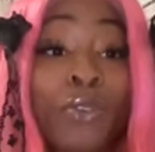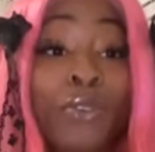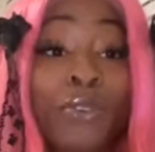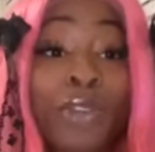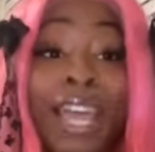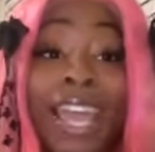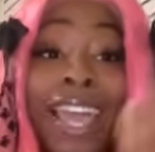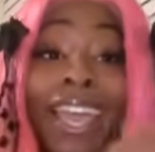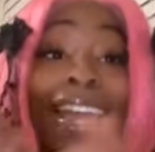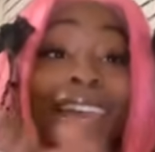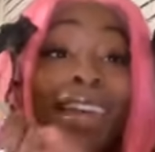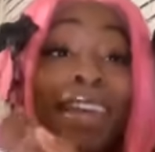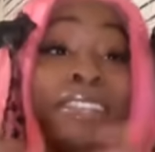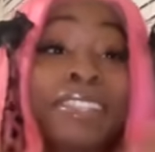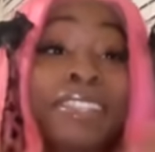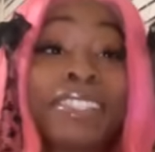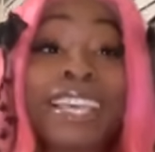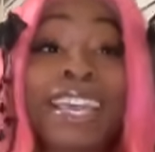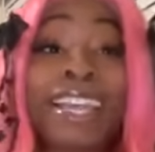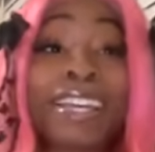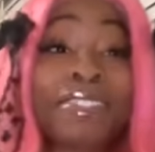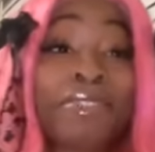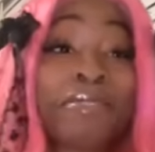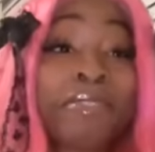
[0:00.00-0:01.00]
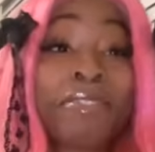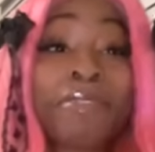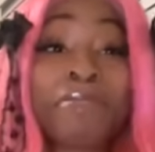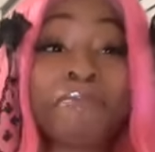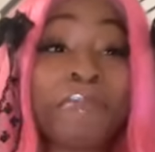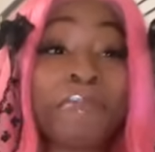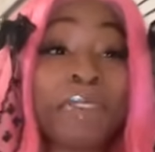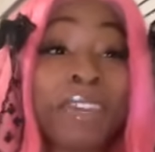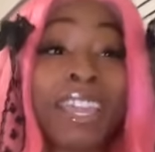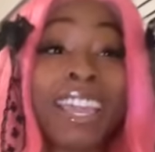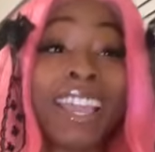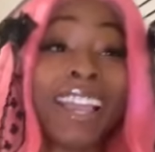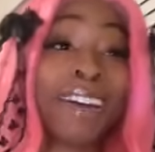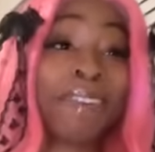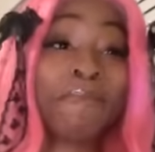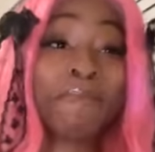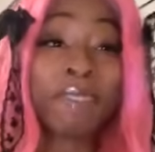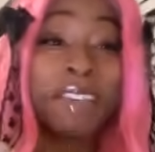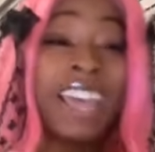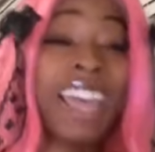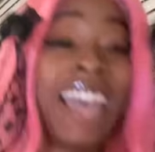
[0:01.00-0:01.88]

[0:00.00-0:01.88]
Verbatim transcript: hey, take control of me. Come on.